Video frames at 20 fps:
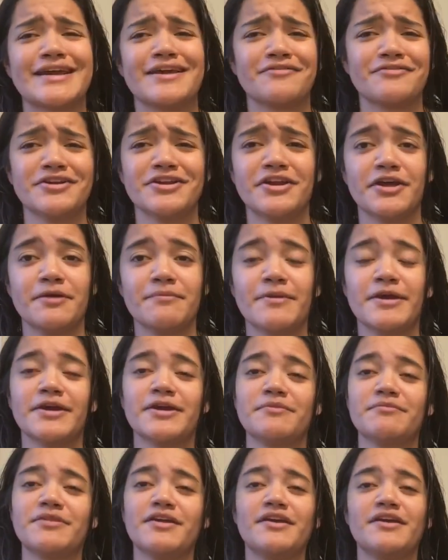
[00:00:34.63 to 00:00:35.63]
everyday
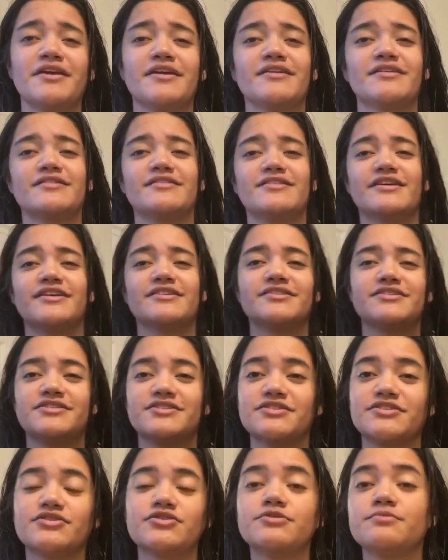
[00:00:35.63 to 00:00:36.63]
makeup thing that's
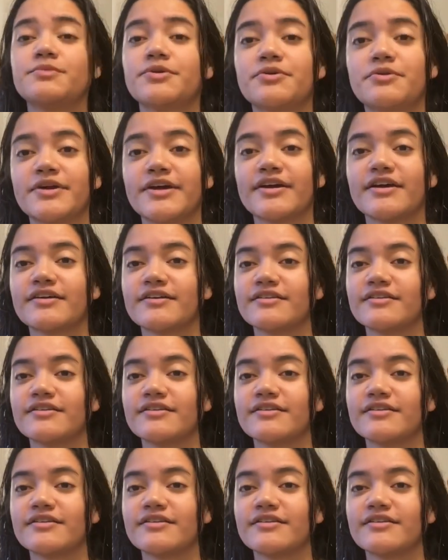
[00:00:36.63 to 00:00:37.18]
just super quick